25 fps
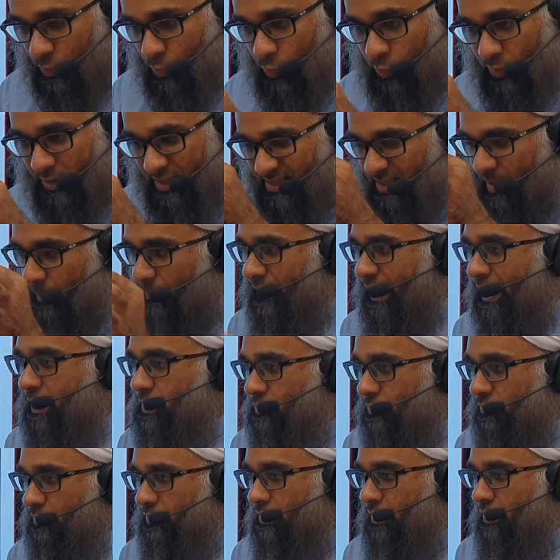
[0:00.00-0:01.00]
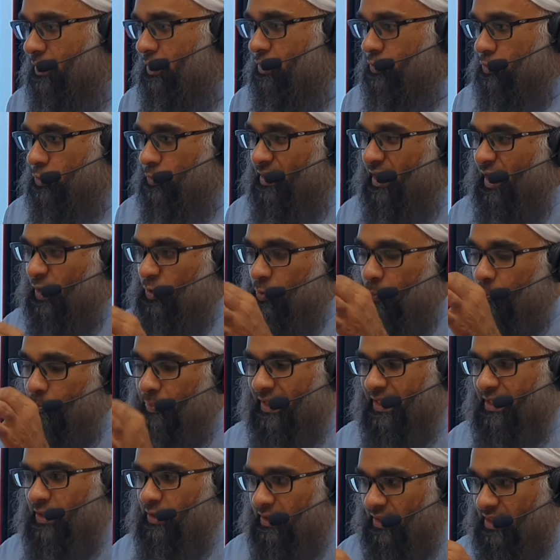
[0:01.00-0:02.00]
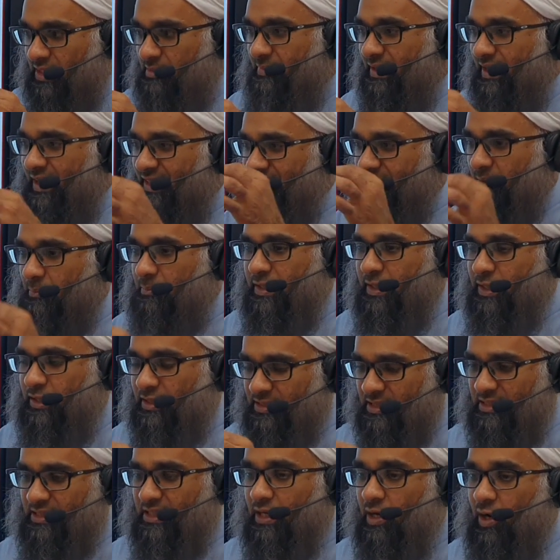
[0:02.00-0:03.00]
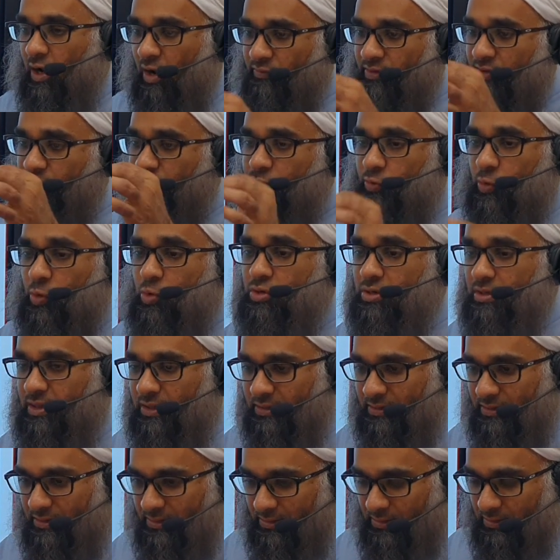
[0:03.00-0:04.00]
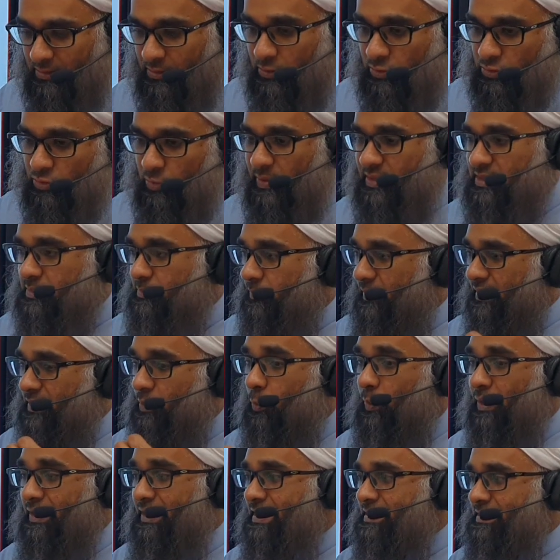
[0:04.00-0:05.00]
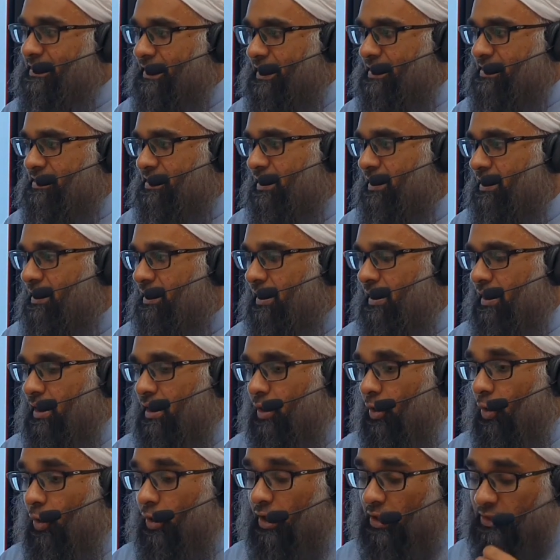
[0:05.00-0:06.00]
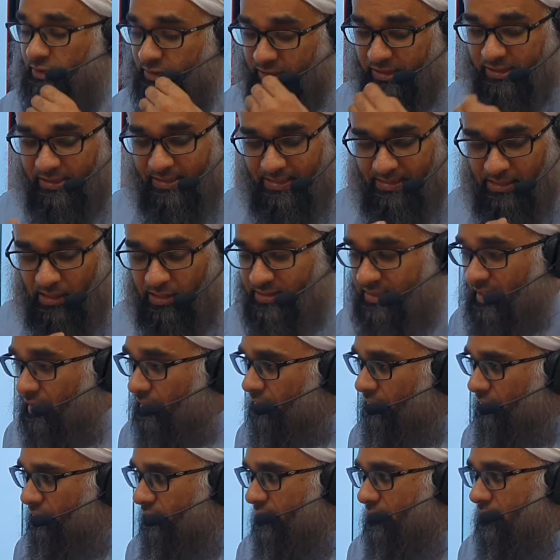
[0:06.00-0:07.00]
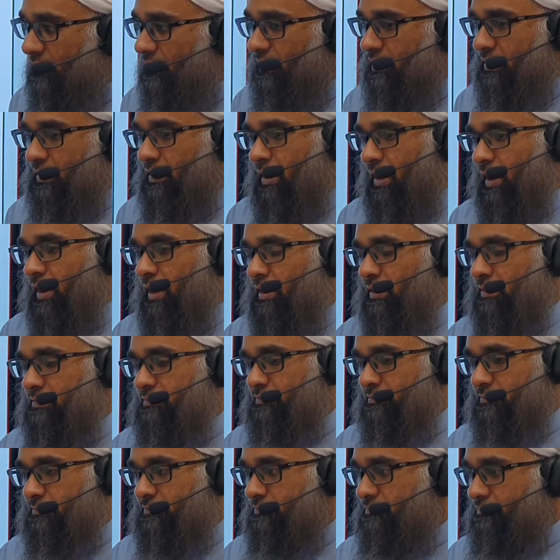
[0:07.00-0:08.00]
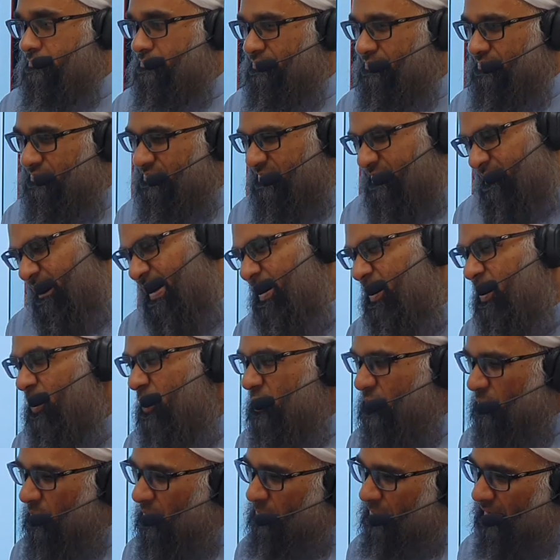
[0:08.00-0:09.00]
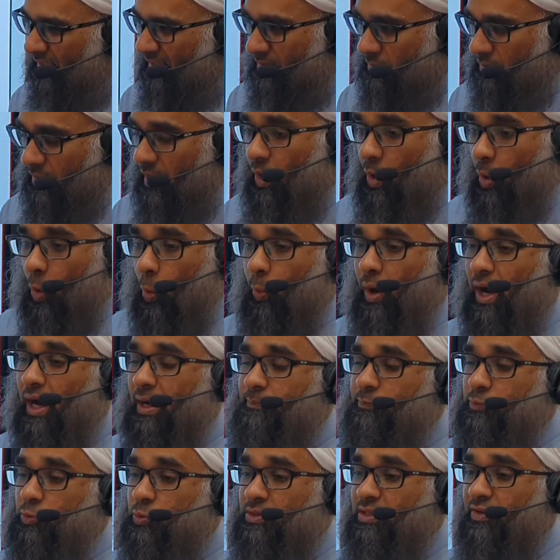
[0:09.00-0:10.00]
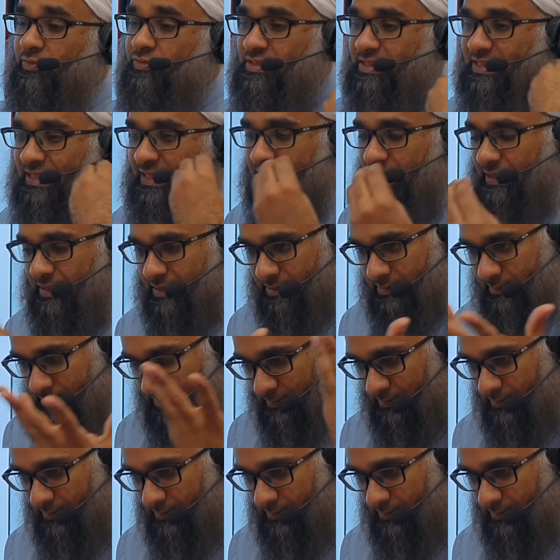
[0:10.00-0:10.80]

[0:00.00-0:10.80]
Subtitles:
who it doesn't apply to. So you can't do bay, hiba, tamliq or sadaqah of a hurra. So when a wali says, or she says herself, but you don't use the word bay. So wahabtu nafsi lak.